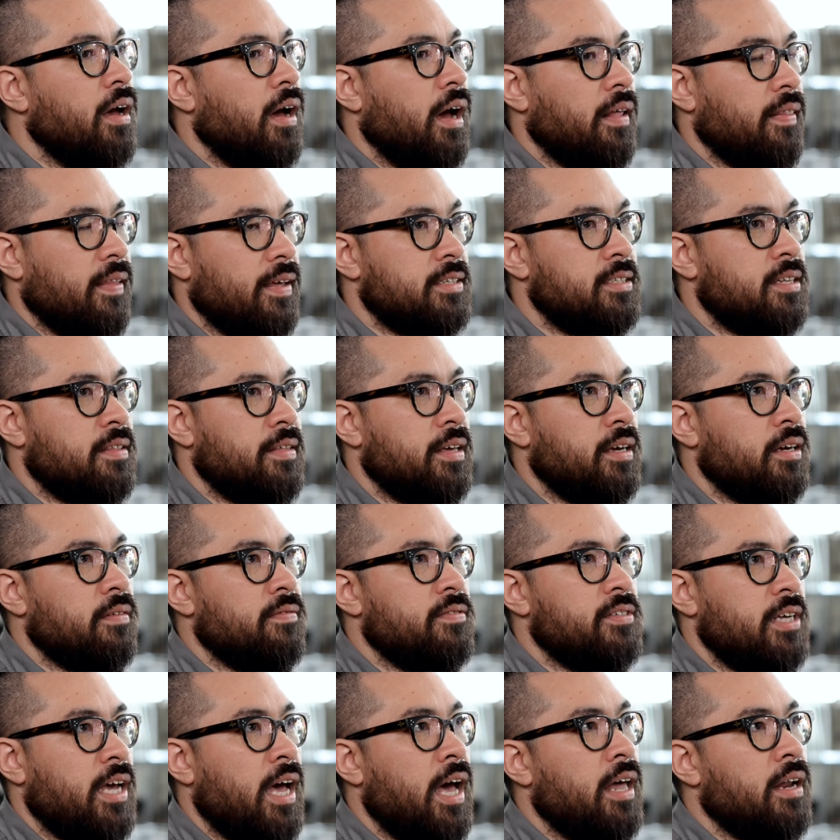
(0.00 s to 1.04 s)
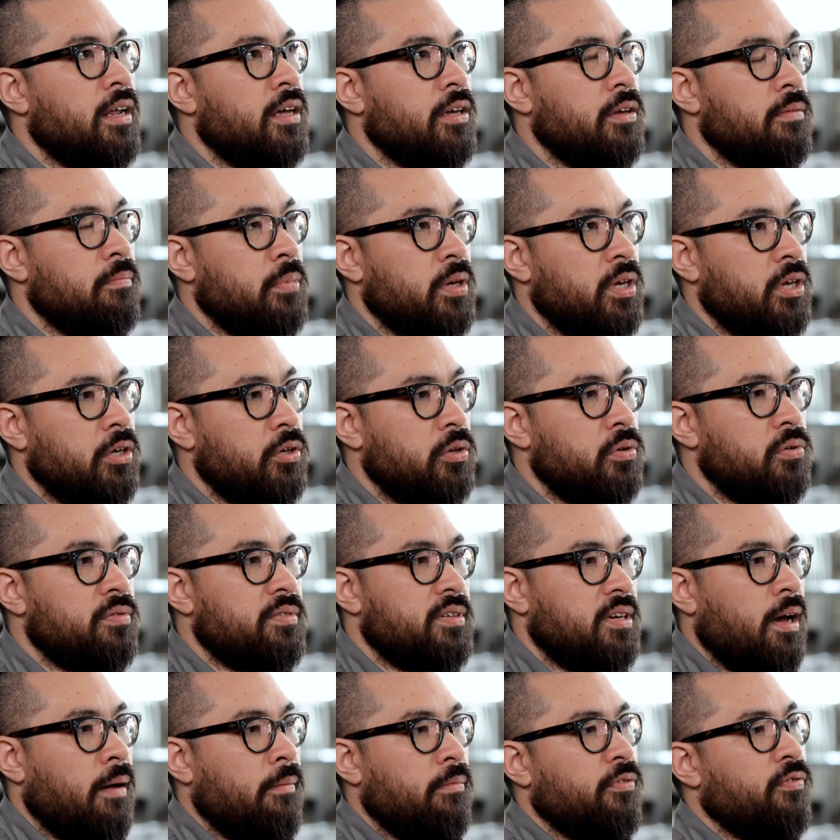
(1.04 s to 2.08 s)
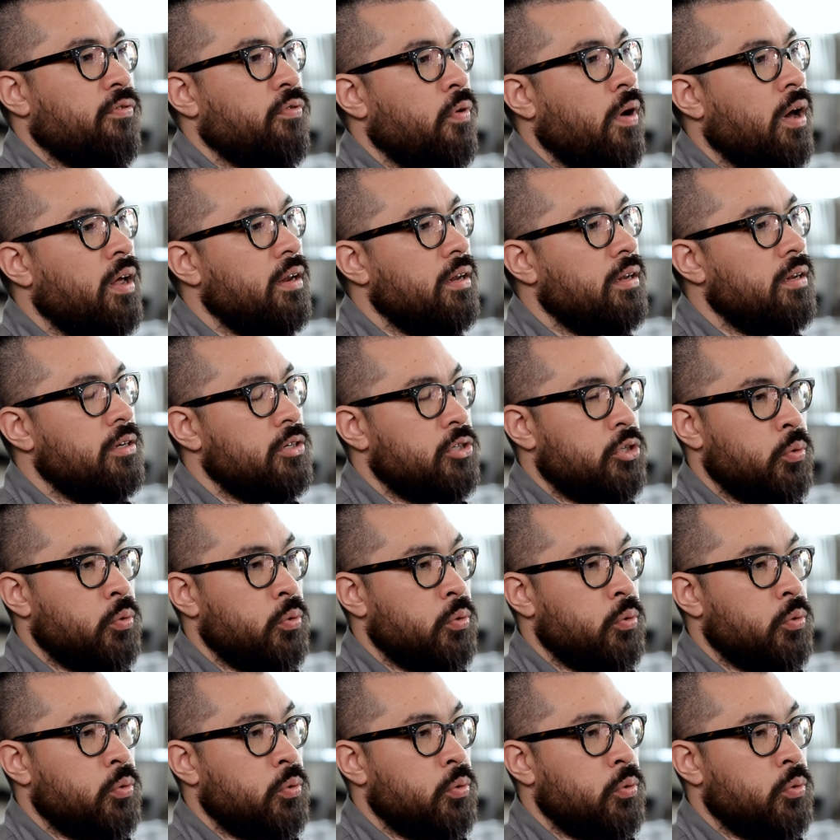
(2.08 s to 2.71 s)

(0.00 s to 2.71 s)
I'd like to think of data being used up front